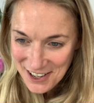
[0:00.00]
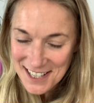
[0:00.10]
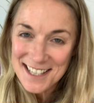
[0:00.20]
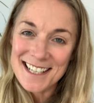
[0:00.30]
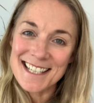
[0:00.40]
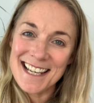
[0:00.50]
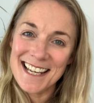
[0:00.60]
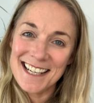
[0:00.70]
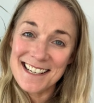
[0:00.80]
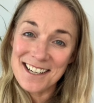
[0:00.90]
her
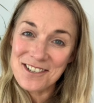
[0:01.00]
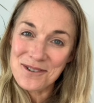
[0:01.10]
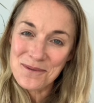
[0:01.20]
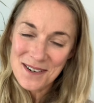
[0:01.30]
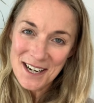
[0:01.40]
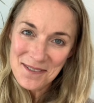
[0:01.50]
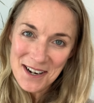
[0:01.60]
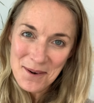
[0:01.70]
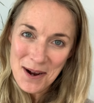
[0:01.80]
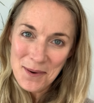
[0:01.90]
succeed and do really,
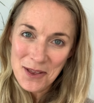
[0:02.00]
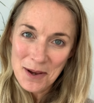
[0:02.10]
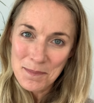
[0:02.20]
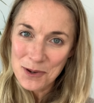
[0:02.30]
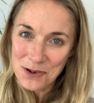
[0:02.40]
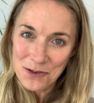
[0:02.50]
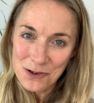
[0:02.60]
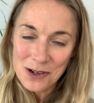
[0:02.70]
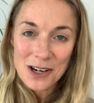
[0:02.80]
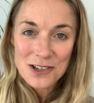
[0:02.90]
really well with her
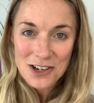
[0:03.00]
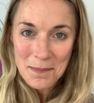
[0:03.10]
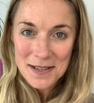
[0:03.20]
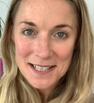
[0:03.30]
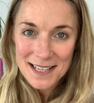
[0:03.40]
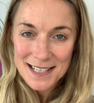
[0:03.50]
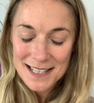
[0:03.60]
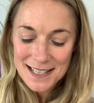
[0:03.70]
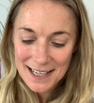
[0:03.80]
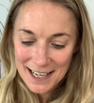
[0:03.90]
beautiful coaching
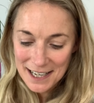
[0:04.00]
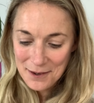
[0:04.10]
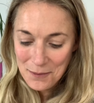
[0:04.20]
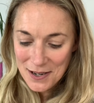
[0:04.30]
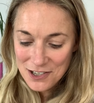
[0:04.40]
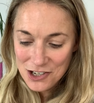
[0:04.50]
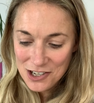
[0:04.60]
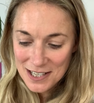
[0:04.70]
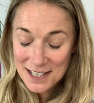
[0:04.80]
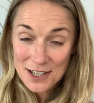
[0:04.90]
business, uh,
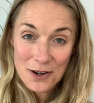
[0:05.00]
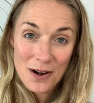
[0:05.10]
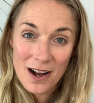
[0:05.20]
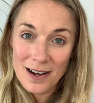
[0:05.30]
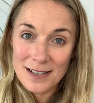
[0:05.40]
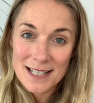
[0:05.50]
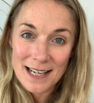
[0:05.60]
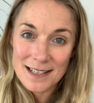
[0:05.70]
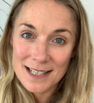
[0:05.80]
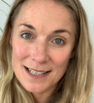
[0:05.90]
which is so
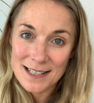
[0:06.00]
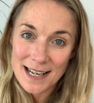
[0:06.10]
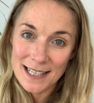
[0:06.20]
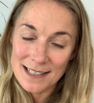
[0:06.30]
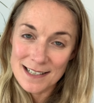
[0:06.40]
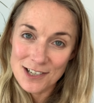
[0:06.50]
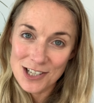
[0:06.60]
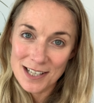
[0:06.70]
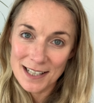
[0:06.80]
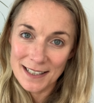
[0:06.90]
heart-centered and
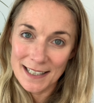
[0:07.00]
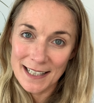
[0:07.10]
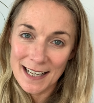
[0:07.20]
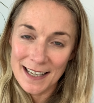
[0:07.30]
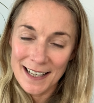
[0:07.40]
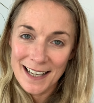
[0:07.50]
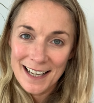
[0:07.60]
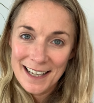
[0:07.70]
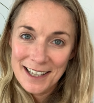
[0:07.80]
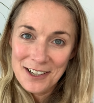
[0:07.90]
she's clearly,
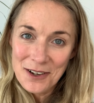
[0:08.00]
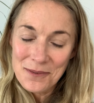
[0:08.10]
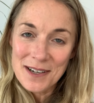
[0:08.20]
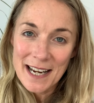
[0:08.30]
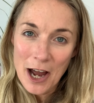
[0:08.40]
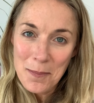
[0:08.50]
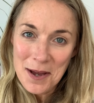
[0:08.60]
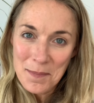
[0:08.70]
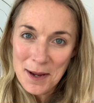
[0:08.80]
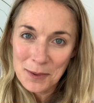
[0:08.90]
you know, really
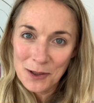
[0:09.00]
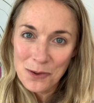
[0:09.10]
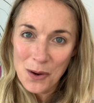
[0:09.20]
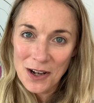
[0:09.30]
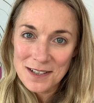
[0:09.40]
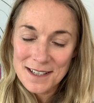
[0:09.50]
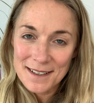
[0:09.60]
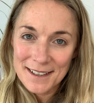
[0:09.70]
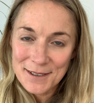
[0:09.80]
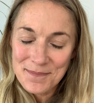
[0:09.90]
helping people in the world.
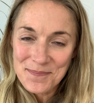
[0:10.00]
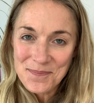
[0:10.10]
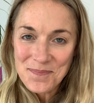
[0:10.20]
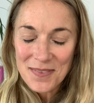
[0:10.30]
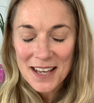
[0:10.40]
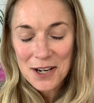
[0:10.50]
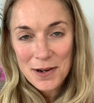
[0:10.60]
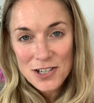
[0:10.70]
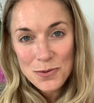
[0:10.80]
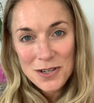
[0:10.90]
Um,
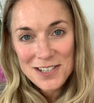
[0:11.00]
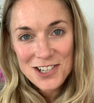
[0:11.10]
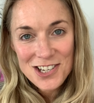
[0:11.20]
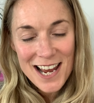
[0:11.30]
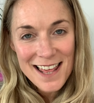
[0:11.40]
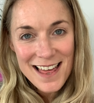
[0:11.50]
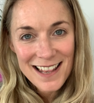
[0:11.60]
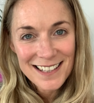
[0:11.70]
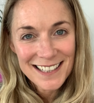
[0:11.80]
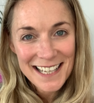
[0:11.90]
anyway, I just wanted to share
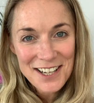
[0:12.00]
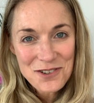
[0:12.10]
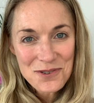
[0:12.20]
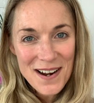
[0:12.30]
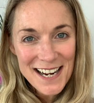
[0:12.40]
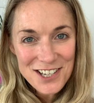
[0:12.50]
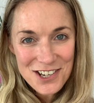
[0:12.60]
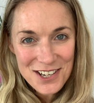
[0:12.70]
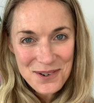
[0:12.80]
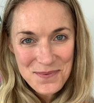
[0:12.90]
that little
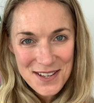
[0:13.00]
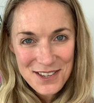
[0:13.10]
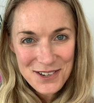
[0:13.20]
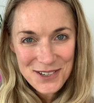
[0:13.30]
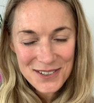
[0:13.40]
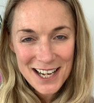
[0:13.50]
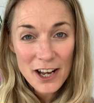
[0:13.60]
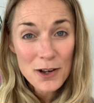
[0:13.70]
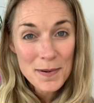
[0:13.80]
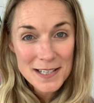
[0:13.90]
interaction with you. I
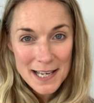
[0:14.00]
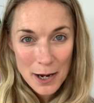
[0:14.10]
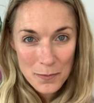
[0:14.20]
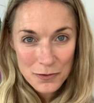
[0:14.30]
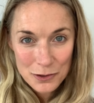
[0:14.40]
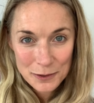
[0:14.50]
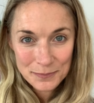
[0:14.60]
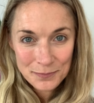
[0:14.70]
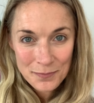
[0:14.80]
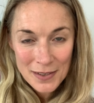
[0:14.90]
hope it's helpful.